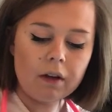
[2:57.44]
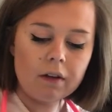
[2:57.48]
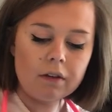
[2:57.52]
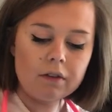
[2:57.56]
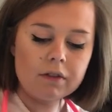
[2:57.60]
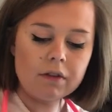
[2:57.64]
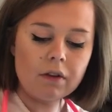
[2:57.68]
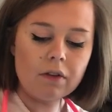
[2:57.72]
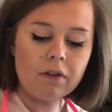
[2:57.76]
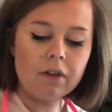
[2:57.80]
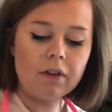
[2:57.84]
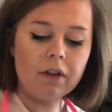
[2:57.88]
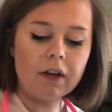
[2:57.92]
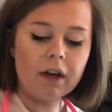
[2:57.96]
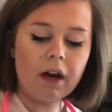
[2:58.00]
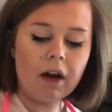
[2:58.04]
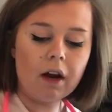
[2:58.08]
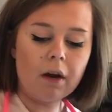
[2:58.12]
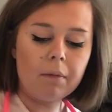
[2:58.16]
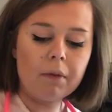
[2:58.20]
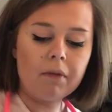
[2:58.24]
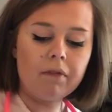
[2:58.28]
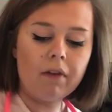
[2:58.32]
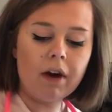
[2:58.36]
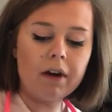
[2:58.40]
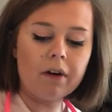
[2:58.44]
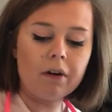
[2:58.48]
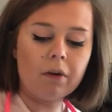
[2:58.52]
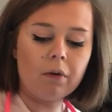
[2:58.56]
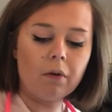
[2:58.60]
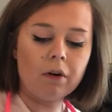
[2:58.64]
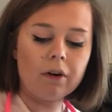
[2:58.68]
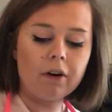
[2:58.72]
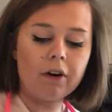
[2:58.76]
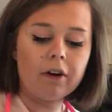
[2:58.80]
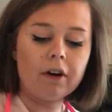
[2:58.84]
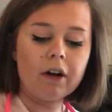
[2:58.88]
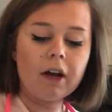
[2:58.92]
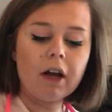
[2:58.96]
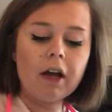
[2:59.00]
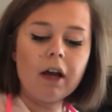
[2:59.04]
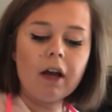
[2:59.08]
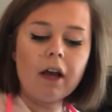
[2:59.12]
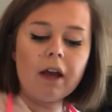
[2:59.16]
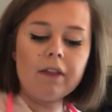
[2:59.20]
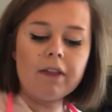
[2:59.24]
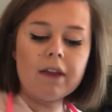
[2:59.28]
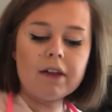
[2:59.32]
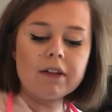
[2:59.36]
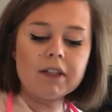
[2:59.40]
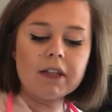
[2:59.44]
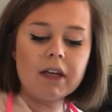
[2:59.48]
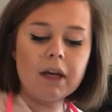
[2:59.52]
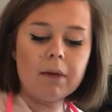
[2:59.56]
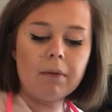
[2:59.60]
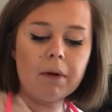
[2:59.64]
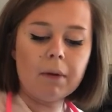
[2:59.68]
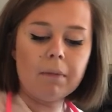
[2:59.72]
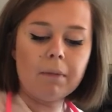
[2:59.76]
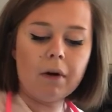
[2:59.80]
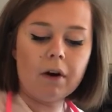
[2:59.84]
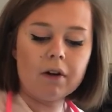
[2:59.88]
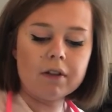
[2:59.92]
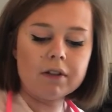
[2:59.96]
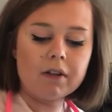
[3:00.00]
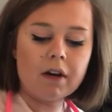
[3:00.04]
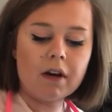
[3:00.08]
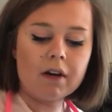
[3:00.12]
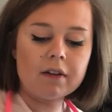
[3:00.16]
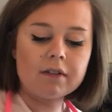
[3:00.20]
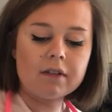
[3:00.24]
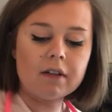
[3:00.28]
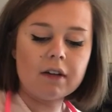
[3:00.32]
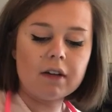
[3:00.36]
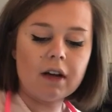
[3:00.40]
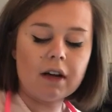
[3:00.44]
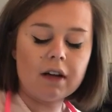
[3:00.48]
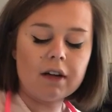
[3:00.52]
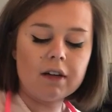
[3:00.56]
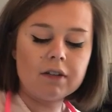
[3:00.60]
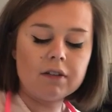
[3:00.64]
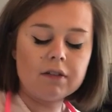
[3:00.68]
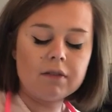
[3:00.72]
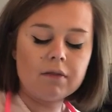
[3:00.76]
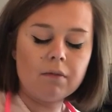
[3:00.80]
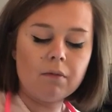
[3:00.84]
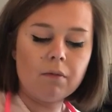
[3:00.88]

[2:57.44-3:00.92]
So then the care provider ordered then to keep her pulse ox at he